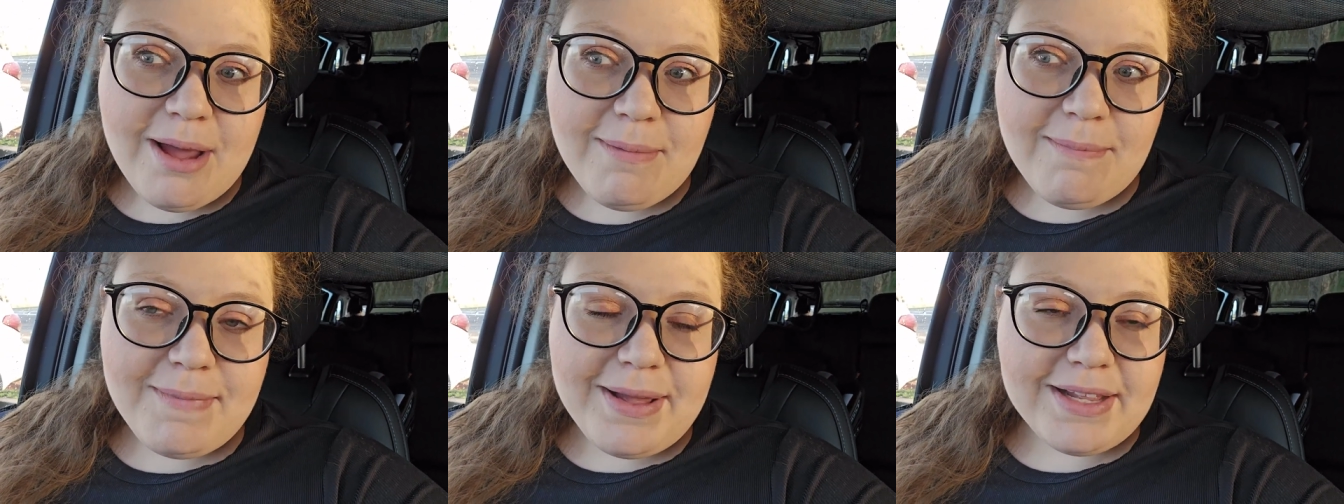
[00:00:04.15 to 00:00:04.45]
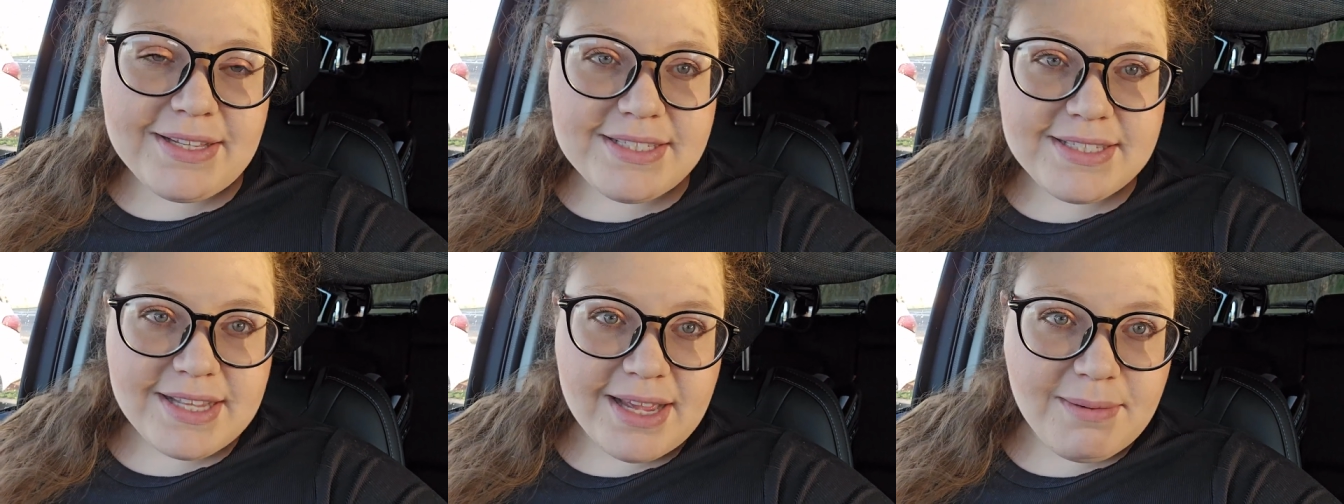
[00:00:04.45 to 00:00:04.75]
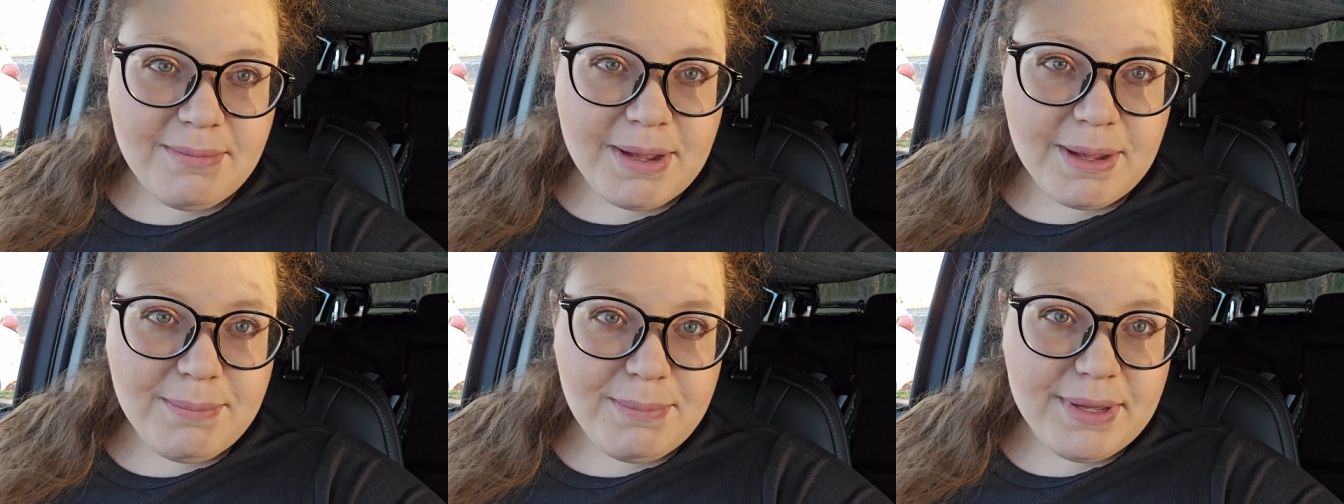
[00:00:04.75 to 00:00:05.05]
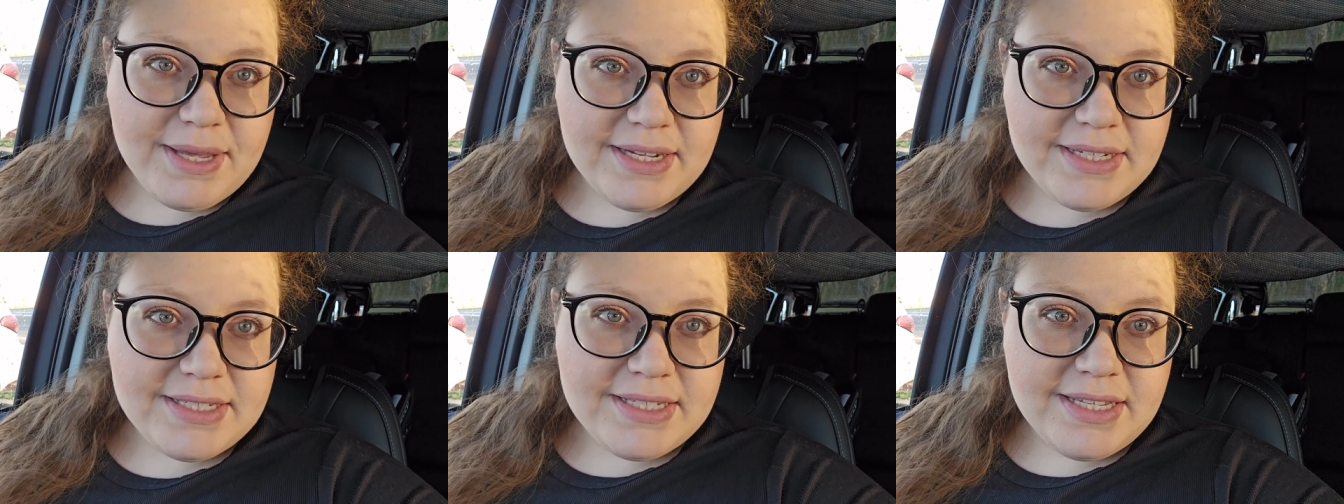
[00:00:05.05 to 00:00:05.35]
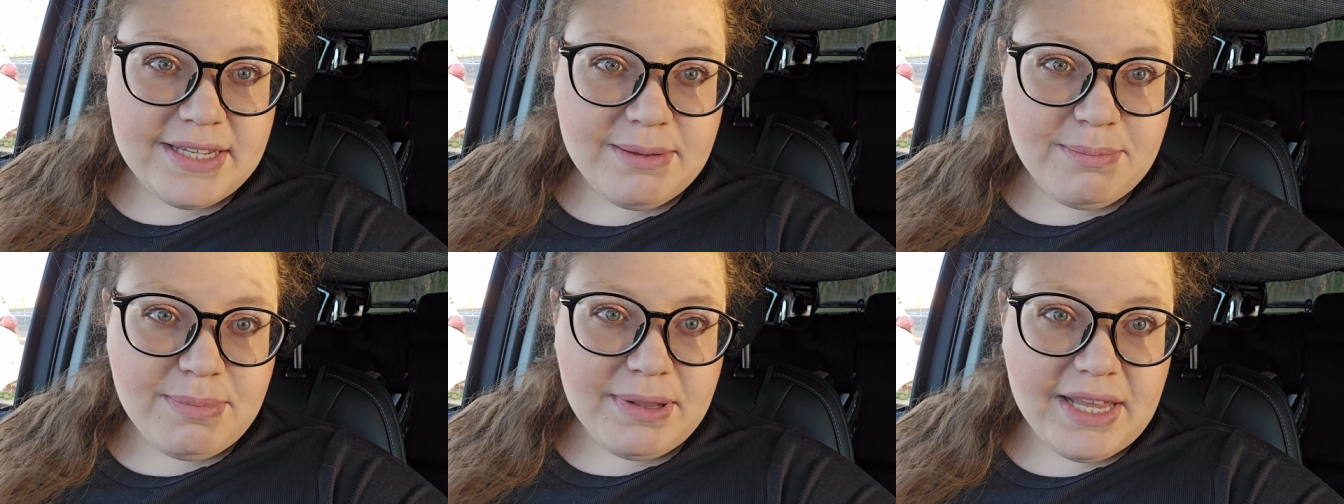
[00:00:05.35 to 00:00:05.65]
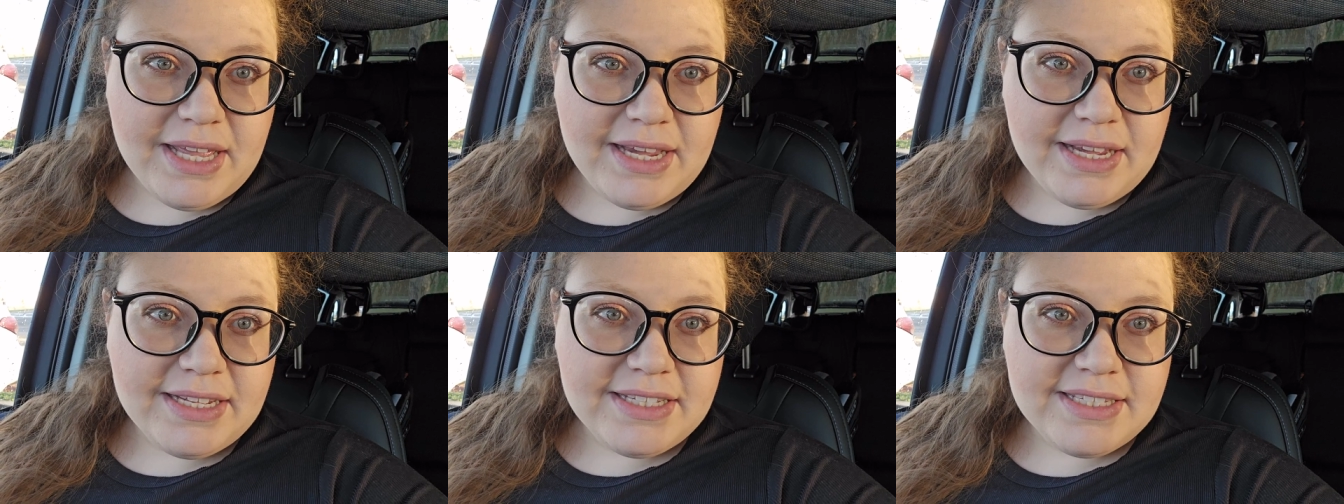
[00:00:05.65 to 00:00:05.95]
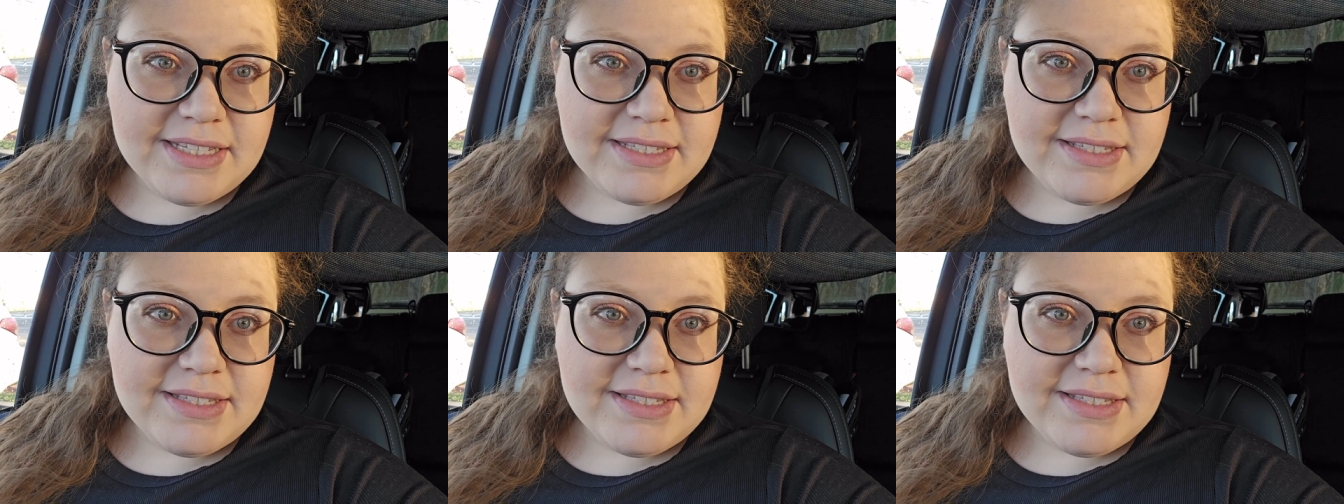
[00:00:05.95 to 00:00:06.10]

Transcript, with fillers: I'm outside my PT place.